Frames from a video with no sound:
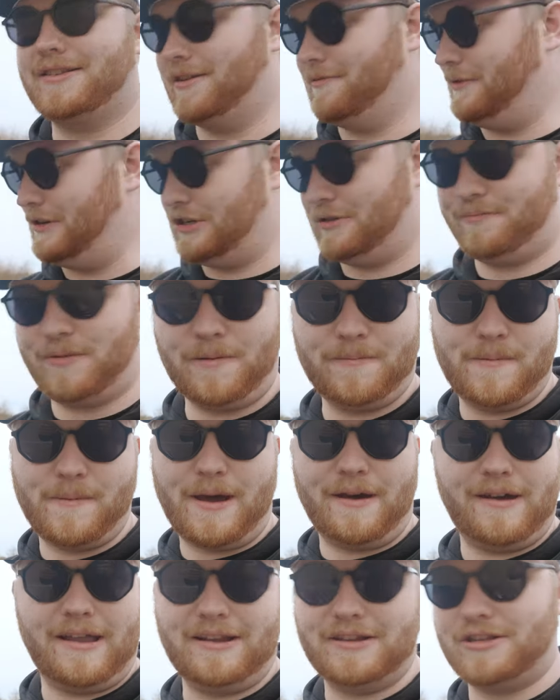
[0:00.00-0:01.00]
so we just pop them
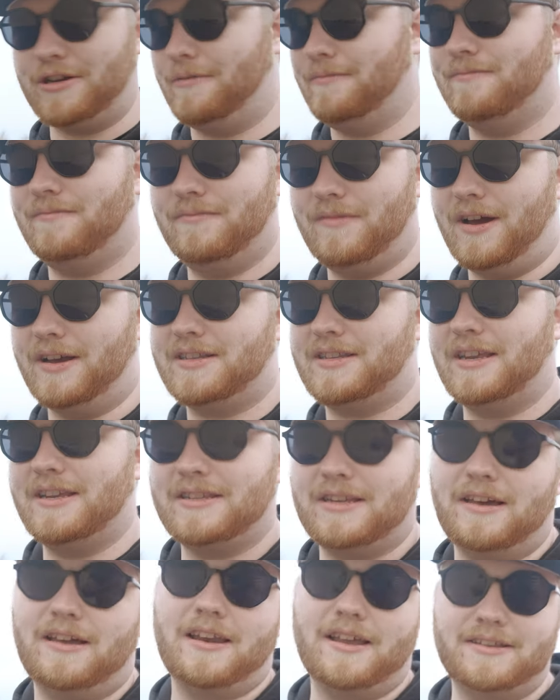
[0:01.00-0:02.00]
out at the top, nice and
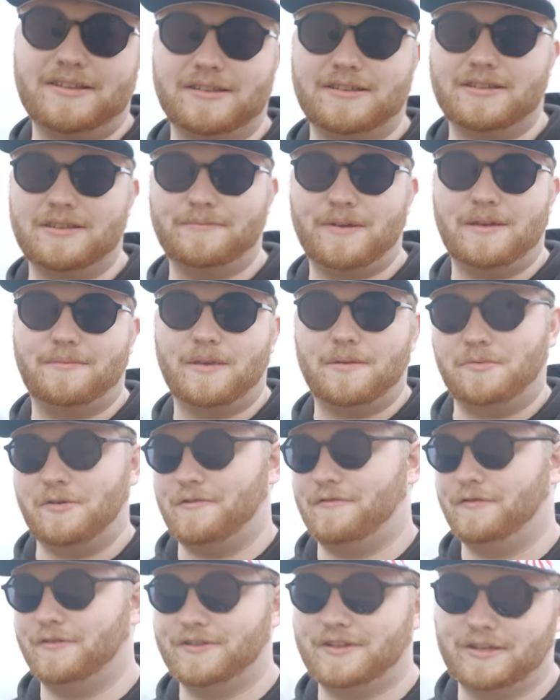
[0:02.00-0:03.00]
easy, unless it's the B M W
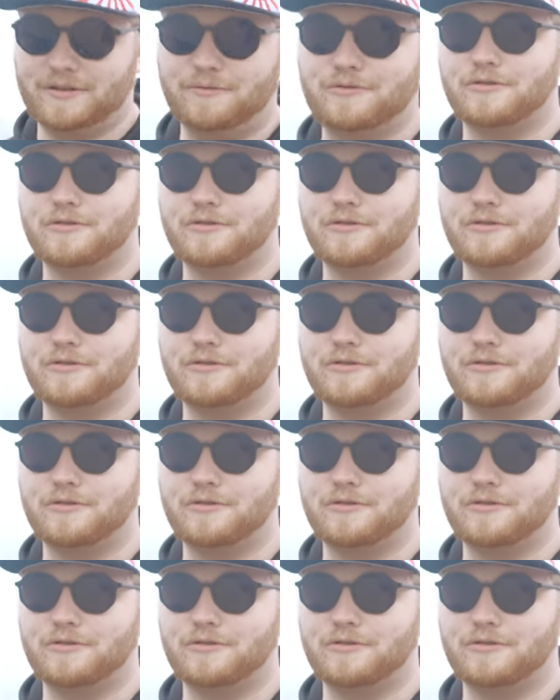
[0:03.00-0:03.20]
forty-six,